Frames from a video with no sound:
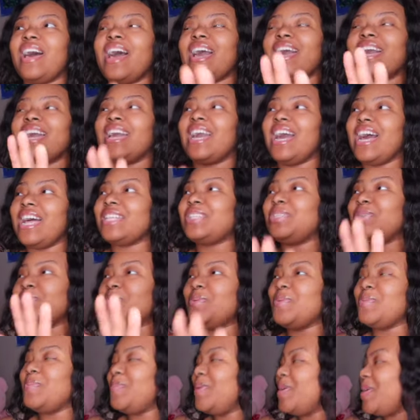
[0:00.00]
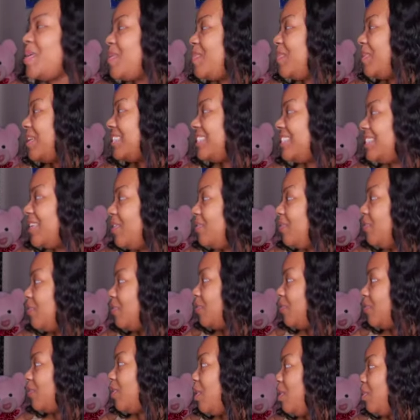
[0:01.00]
I got to prepare myself
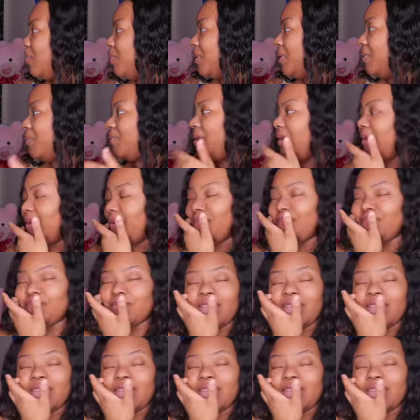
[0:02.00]
for Roman, bro.